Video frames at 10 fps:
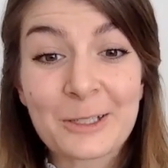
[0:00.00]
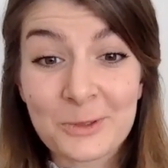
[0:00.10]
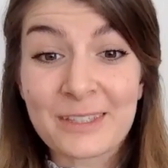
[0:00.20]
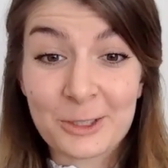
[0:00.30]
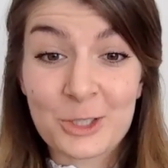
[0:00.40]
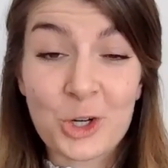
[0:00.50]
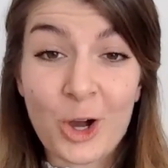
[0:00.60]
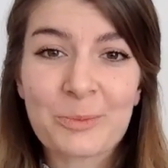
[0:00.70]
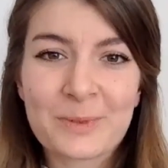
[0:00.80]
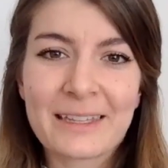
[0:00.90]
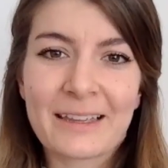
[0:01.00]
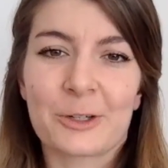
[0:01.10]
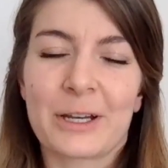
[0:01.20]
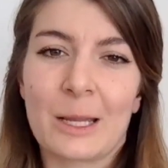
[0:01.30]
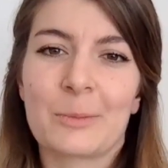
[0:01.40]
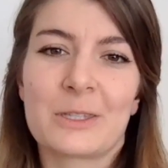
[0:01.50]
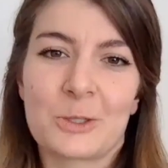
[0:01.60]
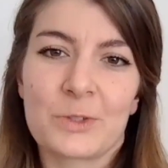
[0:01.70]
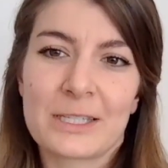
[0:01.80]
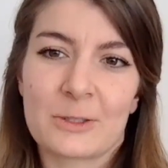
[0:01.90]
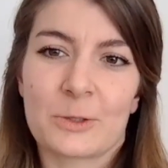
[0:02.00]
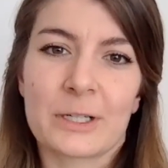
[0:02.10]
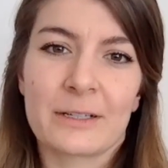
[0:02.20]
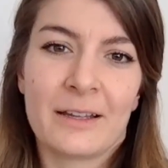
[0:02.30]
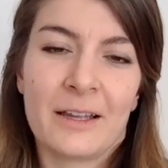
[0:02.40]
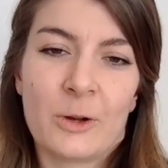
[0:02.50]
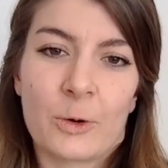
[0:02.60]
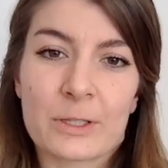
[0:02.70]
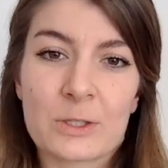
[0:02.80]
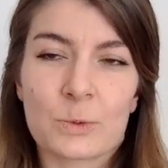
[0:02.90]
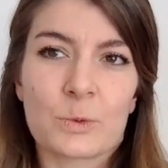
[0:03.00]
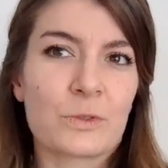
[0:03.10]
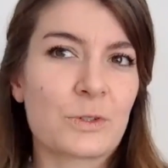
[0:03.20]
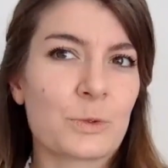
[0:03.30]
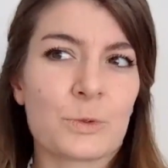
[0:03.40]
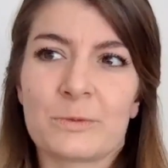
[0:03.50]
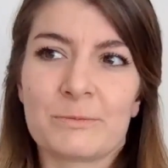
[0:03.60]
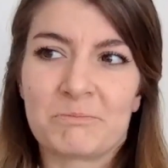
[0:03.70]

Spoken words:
do their job. They are able to restore or to